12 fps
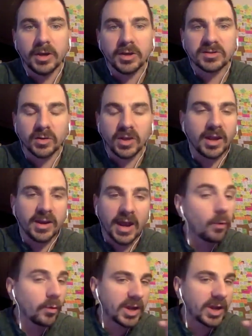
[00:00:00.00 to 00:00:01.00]
So yeah,
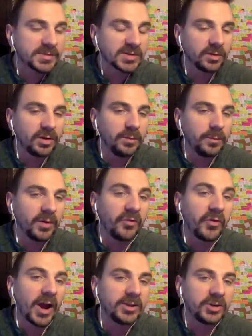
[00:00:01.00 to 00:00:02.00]
network, absolutely. But
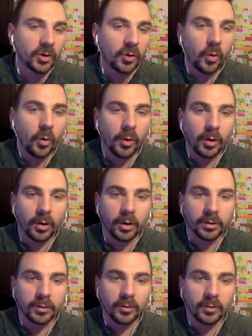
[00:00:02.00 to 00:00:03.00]
find your core
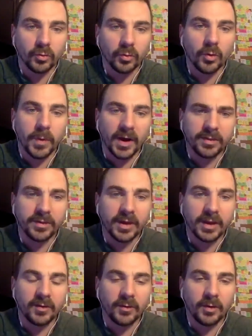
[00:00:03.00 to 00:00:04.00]
group, I
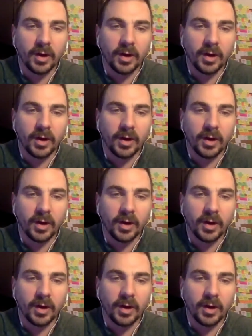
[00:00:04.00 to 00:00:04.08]
think,